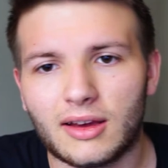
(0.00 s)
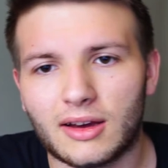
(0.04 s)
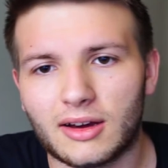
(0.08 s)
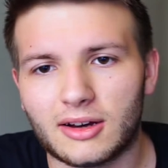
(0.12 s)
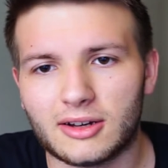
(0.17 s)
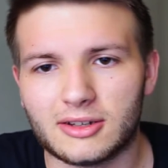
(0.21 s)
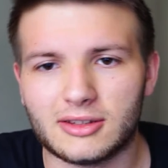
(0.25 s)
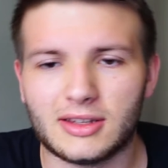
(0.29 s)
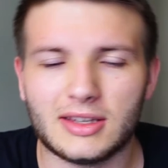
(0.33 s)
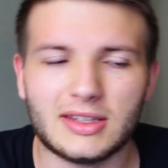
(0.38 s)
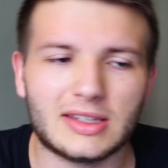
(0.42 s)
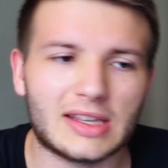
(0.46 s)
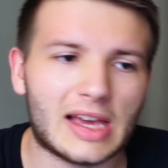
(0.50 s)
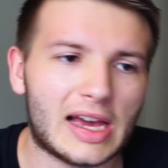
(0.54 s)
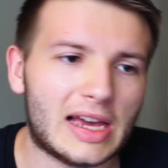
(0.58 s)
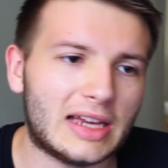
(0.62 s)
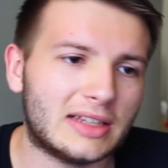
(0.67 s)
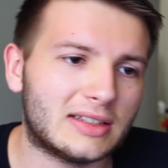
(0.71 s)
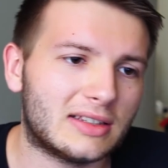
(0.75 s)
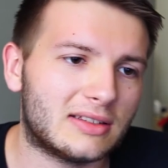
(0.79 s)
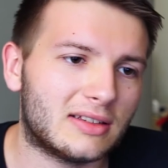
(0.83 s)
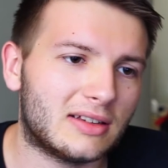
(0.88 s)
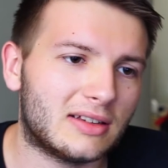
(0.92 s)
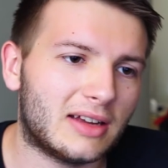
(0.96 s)
oh, these
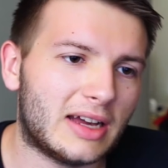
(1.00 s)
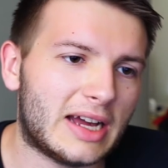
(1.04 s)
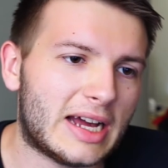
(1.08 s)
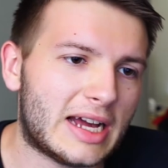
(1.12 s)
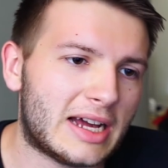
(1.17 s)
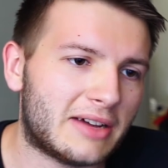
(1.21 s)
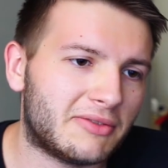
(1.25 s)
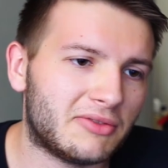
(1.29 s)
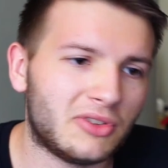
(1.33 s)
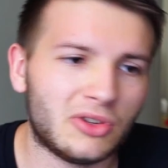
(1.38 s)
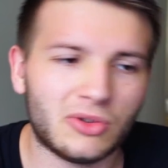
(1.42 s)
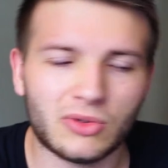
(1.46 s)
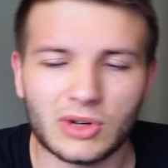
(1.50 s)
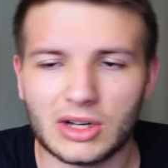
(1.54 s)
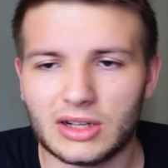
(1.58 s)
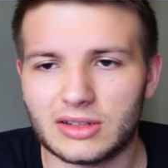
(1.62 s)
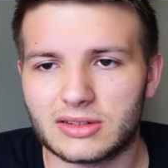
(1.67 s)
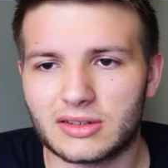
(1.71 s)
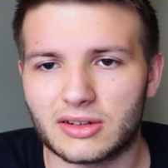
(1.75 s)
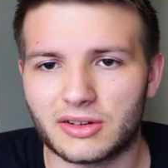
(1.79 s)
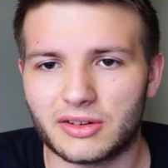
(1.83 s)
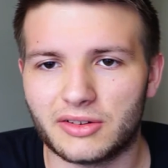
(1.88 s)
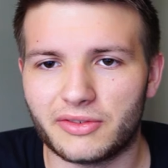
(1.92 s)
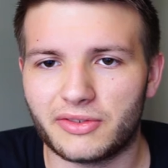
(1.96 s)
guys have UL
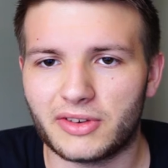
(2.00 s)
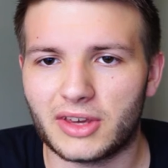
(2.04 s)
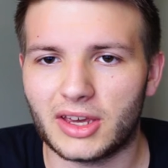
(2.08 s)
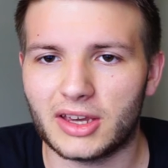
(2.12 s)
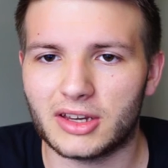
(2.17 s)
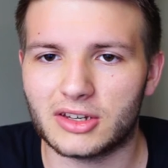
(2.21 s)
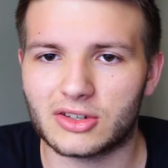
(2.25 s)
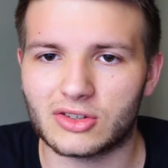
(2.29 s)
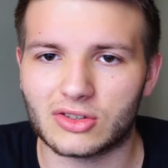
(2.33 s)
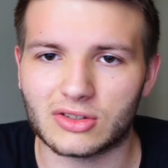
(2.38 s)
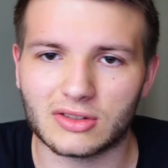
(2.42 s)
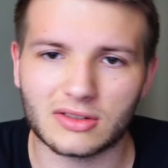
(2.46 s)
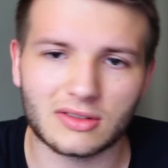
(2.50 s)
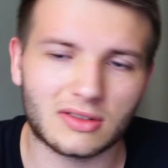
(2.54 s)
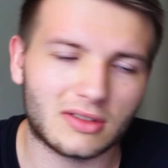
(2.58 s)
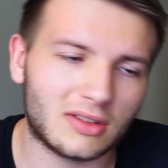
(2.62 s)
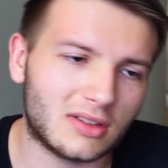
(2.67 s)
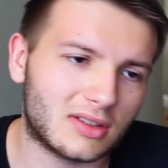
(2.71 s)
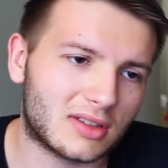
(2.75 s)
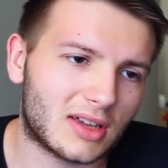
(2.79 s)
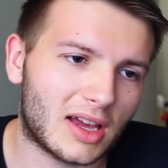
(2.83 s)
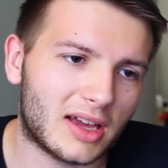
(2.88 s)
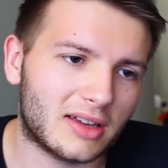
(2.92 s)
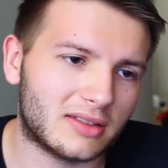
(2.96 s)
certifications,
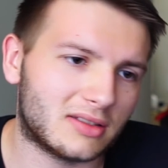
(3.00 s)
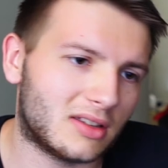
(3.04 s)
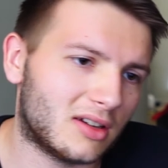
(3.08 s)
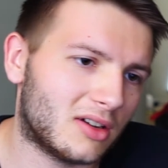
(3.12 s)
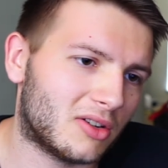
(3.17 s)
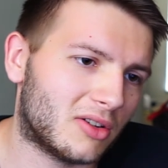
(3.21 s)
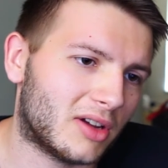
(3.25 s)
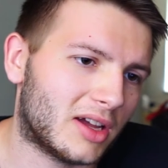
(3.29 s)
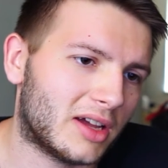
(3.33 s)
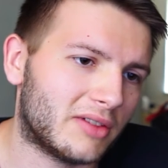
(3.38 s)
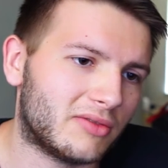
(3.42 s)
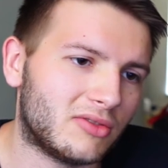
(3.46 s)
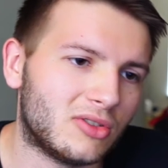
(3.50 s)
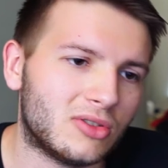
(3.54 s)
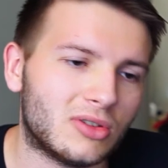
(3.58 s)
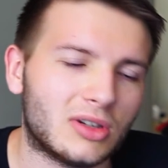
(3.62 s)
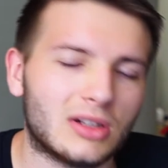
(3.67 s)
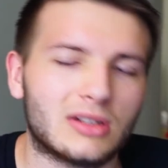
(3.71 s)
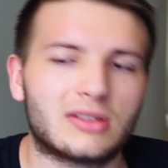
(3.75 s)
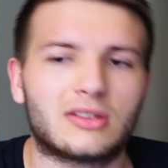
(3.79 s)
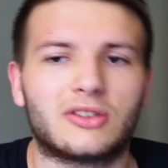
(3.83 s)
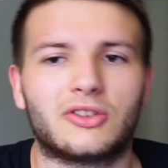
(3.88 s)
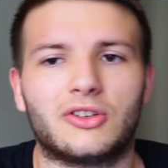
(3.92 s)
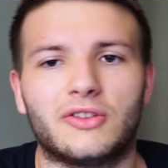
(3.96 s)
these guys don't have
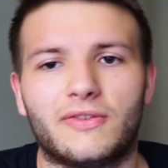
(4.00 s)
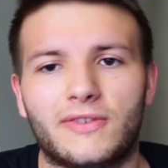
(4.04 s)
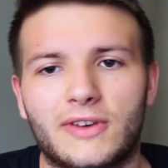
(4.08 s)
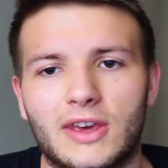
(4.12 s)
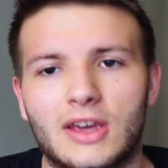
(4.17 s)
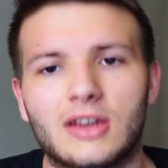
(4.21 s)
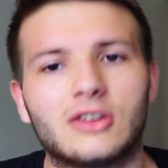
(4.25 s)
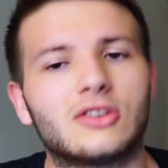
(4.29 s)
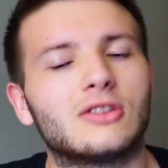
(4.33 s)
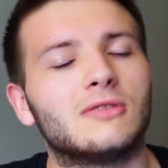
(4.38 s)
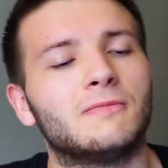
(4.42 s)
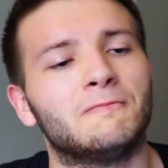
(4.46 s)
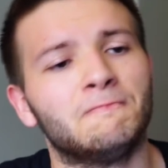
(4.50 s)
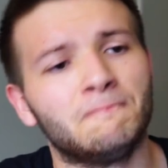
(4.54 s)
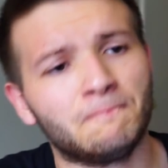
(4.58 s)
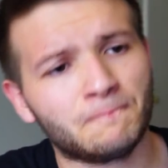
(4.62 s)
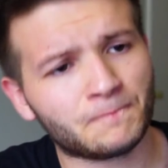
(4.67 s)
UL certification.